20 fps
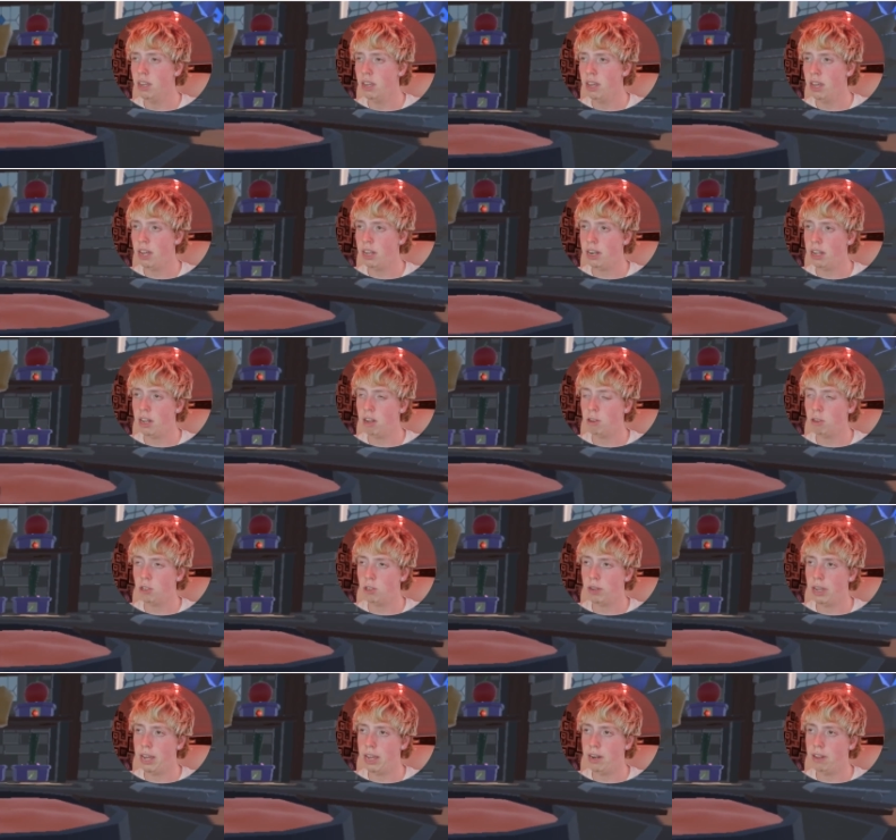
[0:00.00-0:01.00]
And I
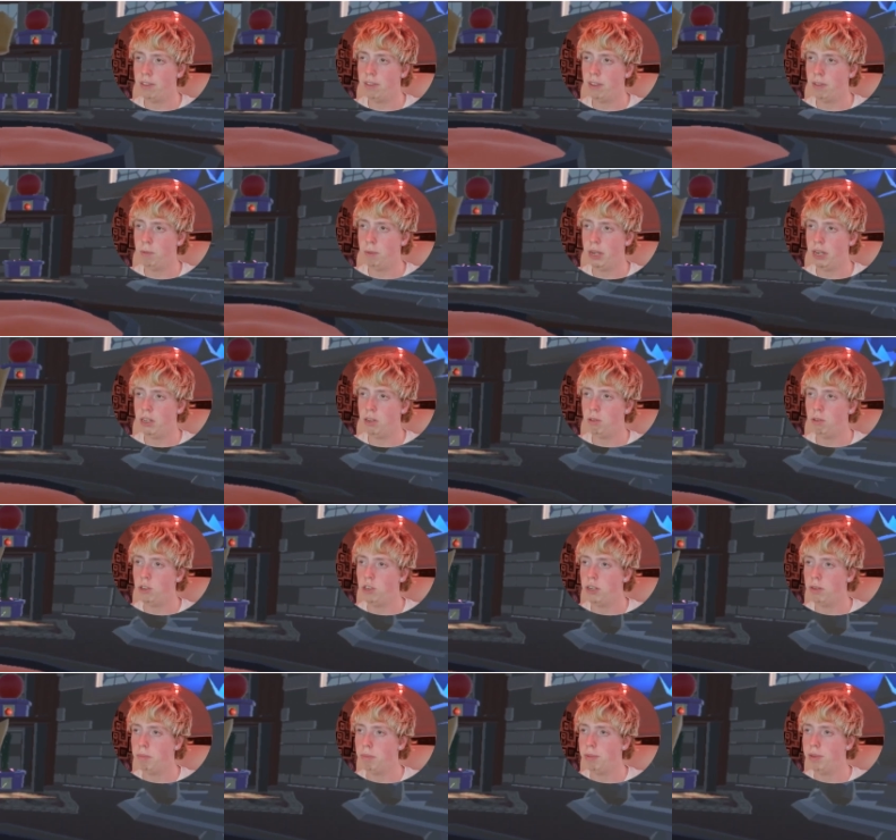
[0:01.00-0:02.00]
also added that when you
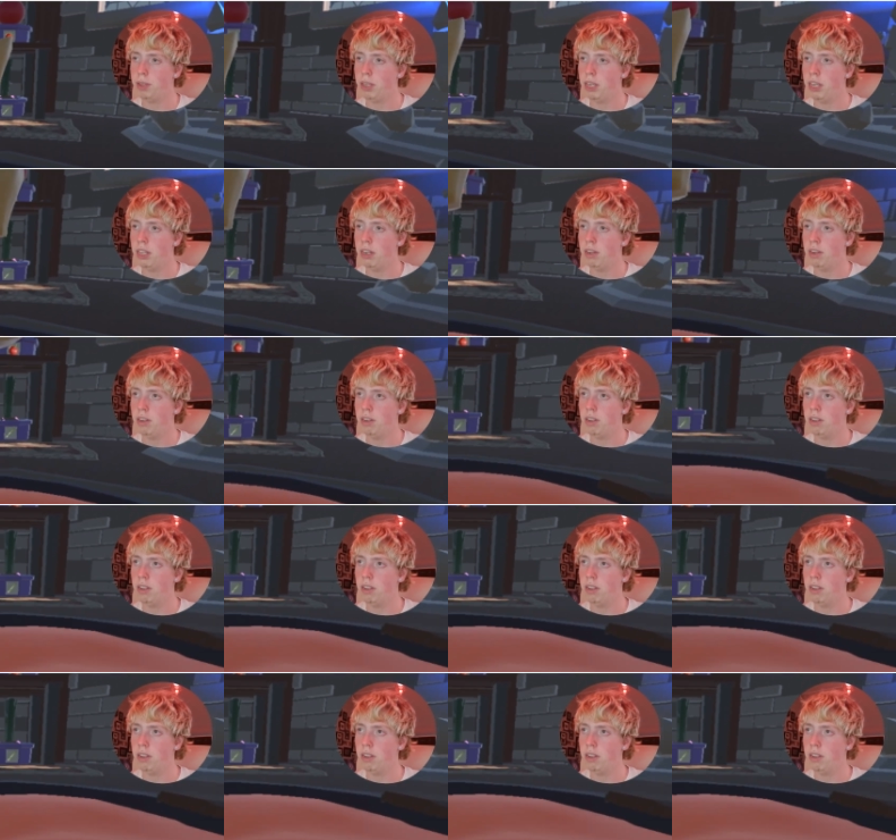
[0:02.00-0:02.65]
jump in